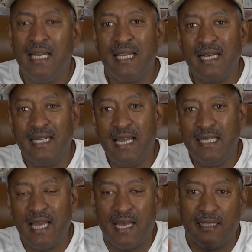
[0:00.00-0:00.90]
Now,
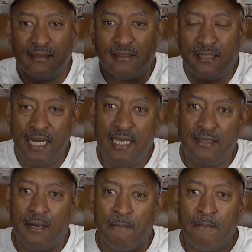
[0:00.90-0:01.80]
today, guys,
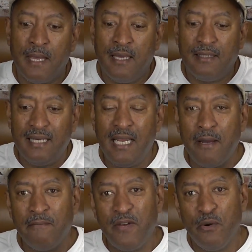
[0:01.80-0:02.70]
today
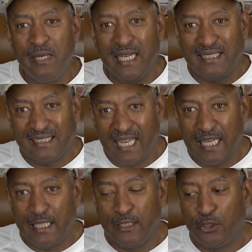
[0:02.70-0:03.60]
I'm very
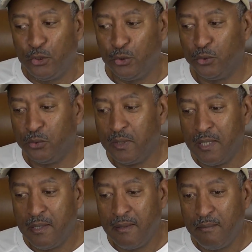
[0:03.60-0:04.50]
excited to
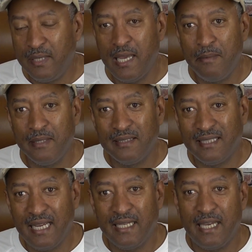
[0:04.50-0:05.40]
be able to
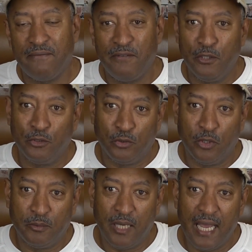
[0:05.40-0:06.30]
take a field
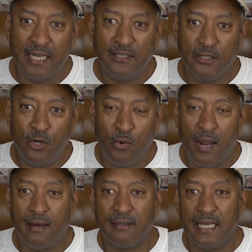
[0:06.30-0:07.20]
trip to actually go
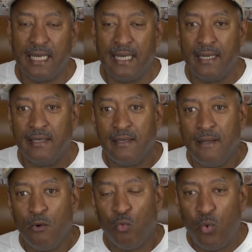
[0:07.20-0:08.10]
out and
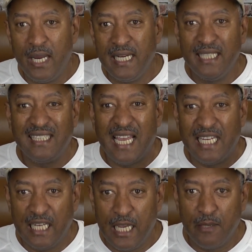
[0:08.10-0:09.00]
witness a
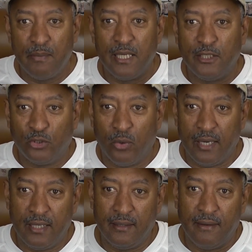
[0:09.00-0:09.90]
lake being
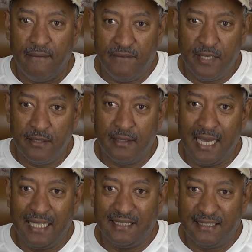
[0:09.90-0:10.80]
drained via
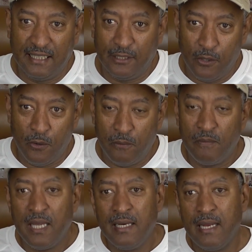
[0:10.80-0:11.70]
a sinkhole.
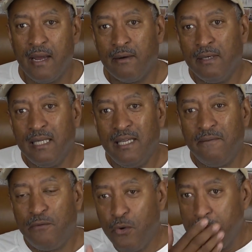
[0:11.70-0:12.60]
Now,
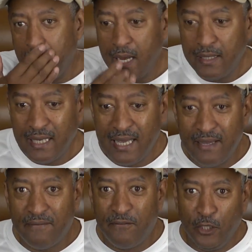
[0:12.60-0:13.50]
if you're not
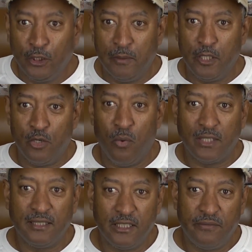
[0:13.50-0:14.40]
a fisherman and you're
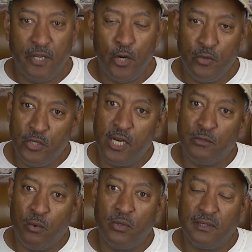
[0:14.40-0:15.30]
watching this video and you
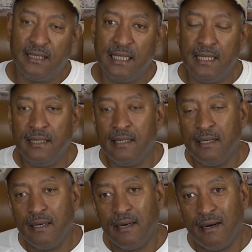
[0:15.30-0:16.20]
just want to see,
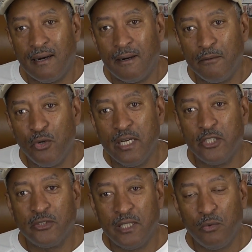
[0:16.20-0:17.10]
you're
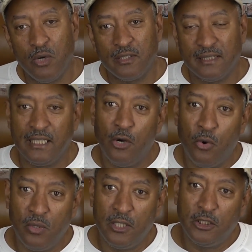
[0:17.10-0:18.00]
interested in what a
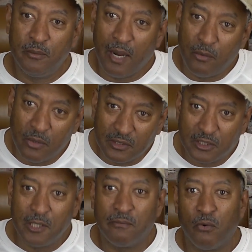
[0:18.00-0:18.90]
sinkhole is, you might want to
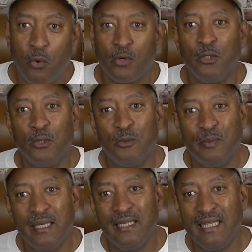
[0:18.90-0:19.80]
skip forward a little
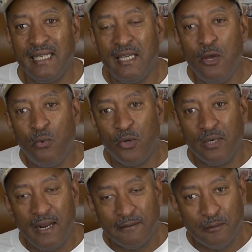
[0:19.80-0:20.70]
bit, and we're
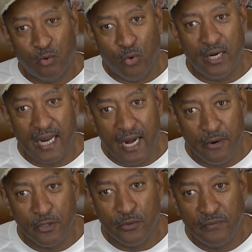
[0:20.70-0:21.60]
going to have some great
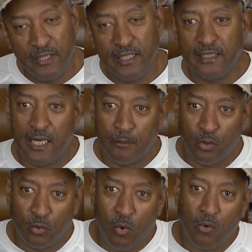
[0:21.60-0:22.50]
aerial footage, and I'm
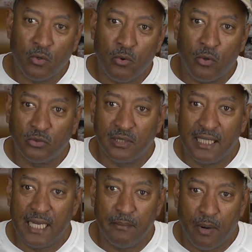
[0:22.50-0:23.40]
going to walk across the
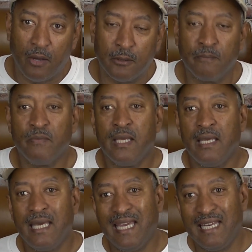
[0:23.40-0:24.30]
lake bottom
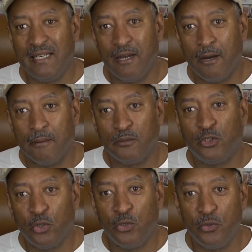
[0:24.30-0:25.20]
and
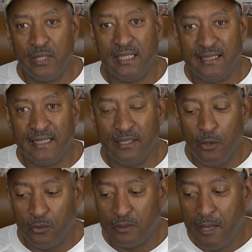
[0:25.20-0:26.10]
show you the
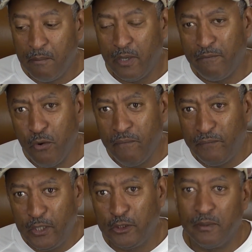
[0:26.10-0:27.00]
sinkholes. But if you're a
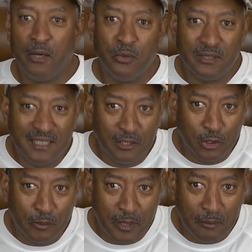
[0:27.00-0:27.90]
fisherman, I want to say a
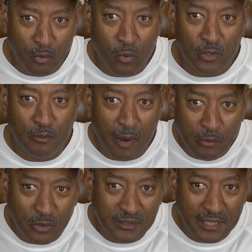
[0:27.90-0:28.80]
little bit more. You
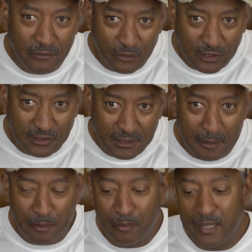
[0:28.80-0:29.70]
probably want to stay for just a
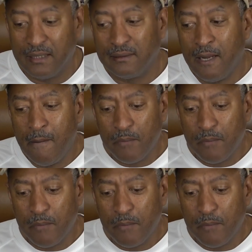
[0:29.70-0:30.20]
couple of minutes.